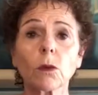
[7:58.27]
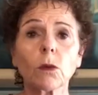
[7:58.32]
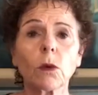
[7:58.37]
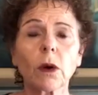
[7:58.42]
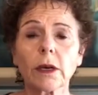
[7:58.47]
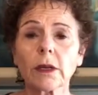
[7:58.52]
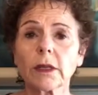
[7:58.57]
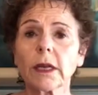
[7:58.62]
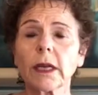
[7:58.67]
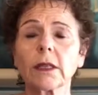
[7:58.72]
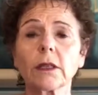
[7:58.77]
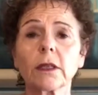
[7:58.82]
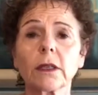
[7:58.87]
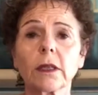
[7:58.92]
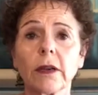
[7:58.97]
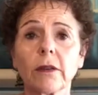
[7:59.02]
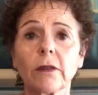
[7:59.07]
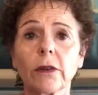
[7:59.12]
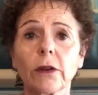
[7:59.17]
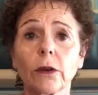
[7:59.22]
What could that look
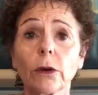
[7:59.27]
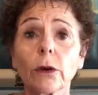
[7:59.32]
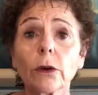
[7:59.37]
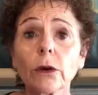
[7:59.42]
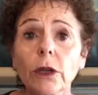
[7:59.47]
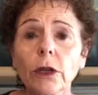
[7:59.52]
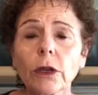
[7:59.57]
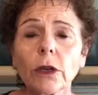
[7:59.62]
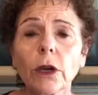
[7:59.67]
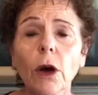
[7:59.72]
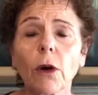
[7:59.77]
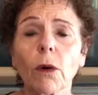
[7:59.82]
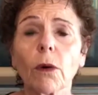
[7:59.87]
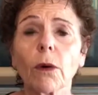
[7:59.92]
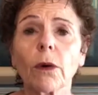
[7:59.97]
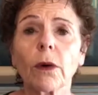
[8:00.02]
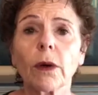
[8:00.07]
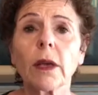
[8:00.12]
like for you? Who do you know?